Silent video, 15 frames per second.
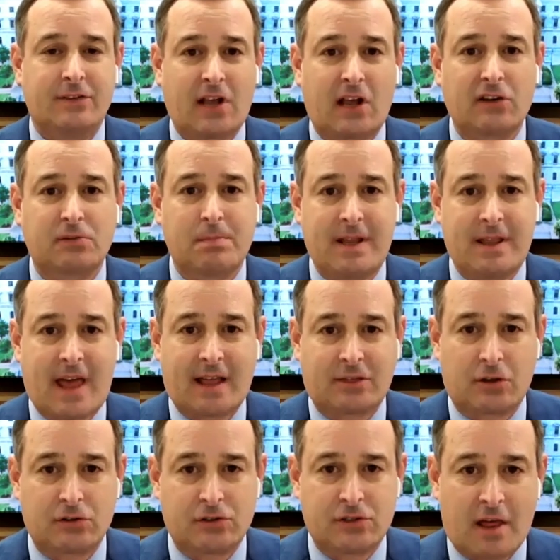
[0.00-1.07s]
tells me
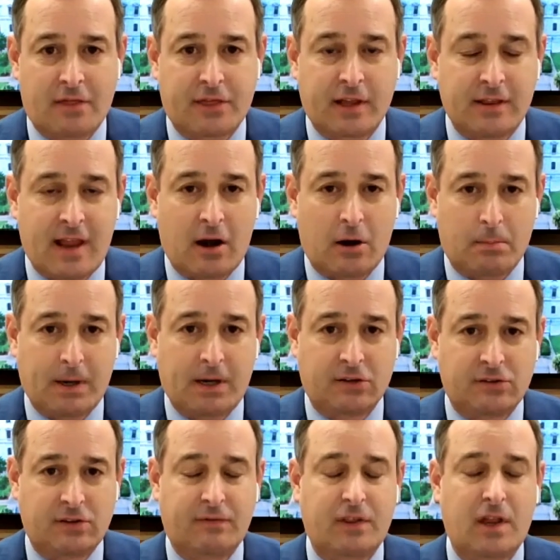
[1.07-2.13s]
that there's nothing there,
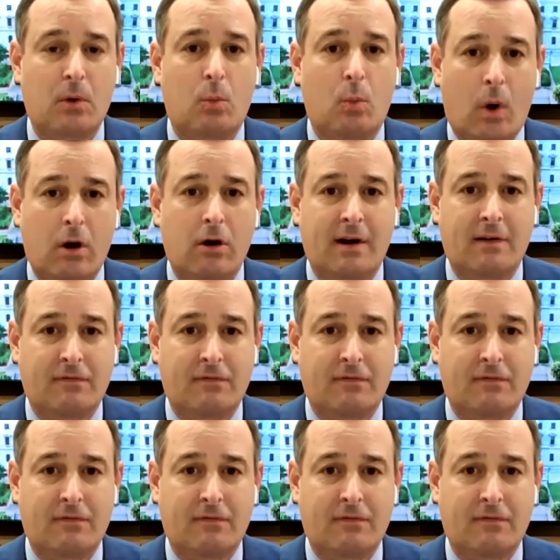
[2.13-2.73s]
because if there were,